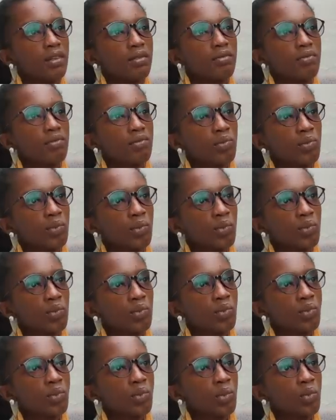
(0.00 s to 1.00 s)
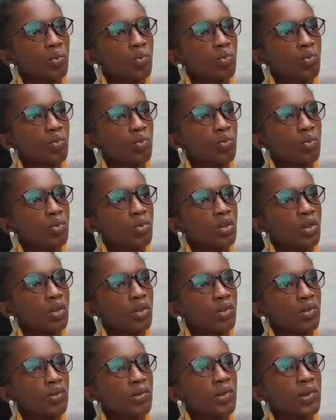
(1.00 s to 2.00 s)
but then the woman's like,
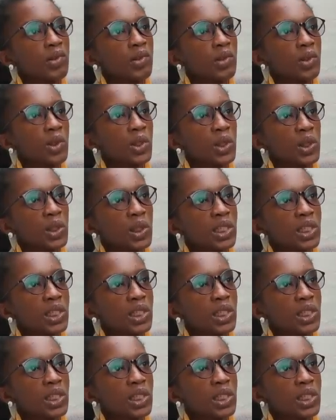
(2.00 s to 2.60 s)
I'm not going to say something,